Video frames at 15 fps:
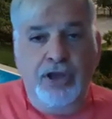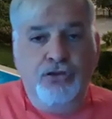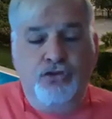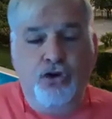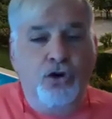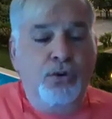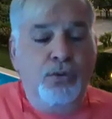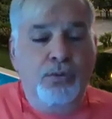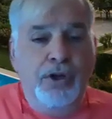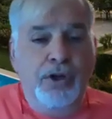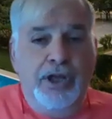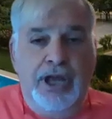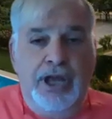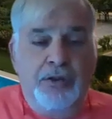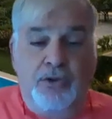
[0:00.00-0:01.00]
So,
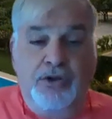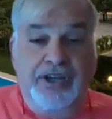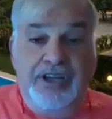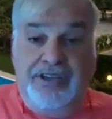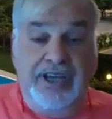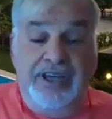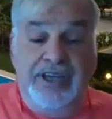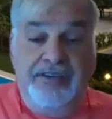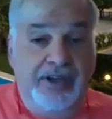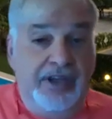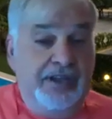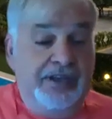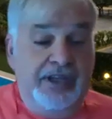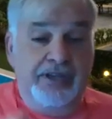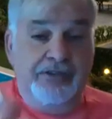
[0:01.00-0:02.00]
and what it
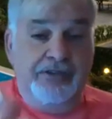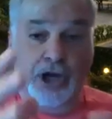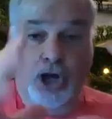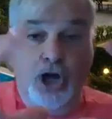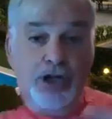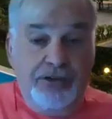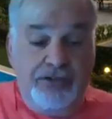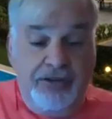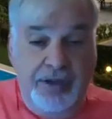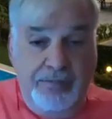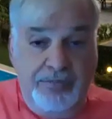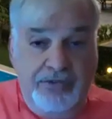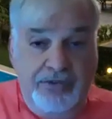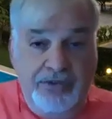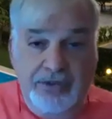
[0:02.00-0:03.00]
is a
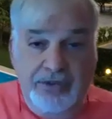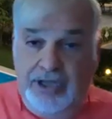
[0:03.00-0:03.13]
concept,